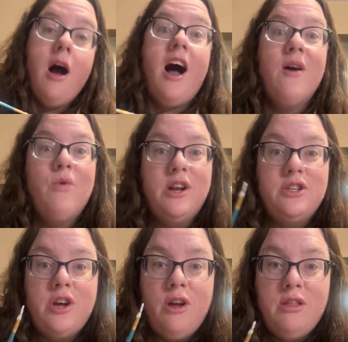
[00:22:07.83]
I want to
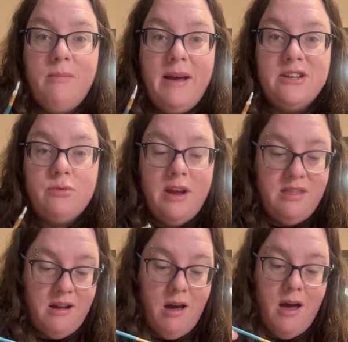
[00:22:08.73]
show you the best wreath
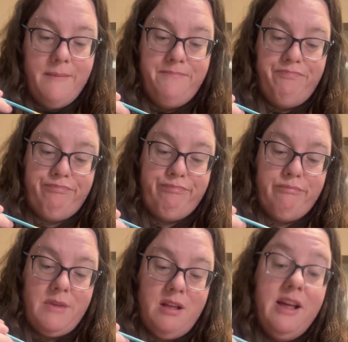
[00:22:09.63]
I got.
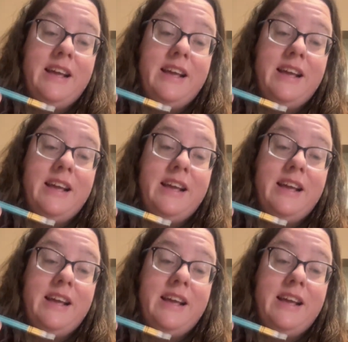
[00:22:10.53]
Like